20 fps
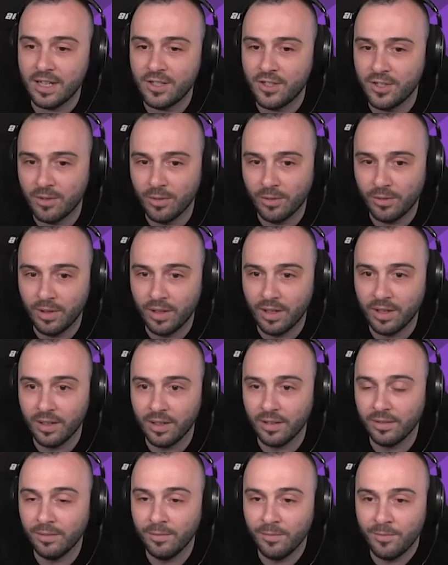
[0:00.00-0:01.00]
good
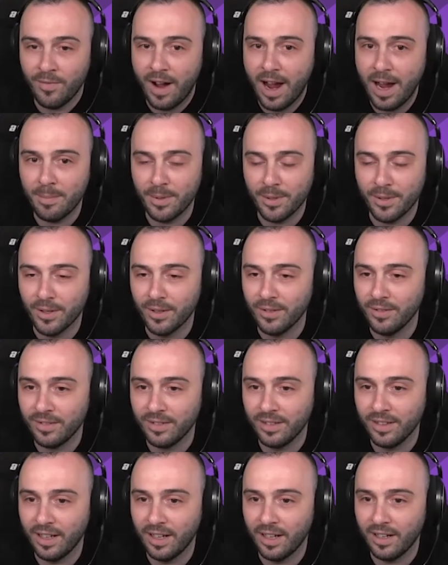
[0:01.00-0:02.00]
vibe,
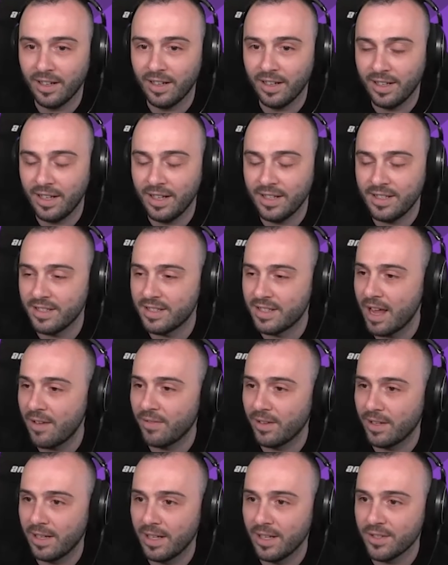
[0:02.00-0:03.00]
It is
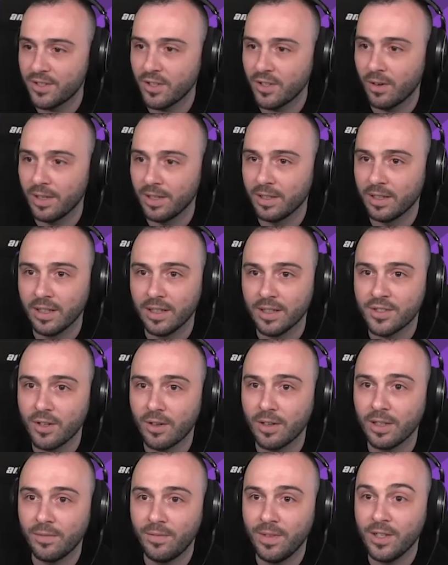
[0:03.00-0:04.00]
definitely a
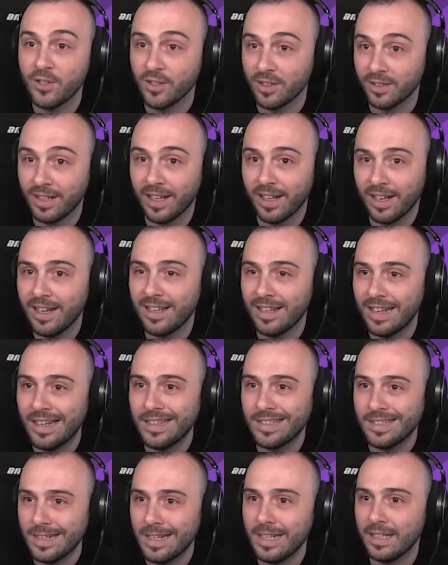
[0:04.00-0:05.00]
solid feature that it
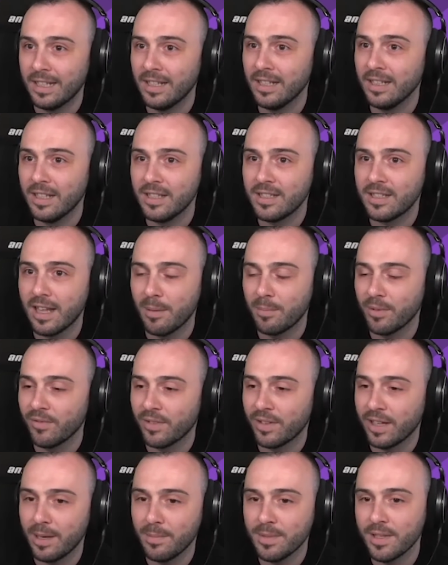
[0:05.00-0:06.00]
is needed in this type of
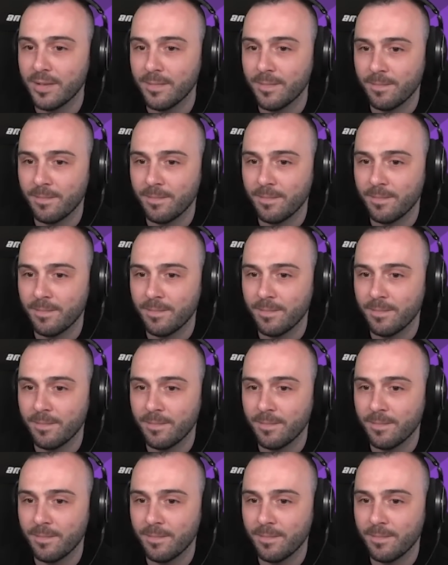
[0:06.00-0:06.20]
games,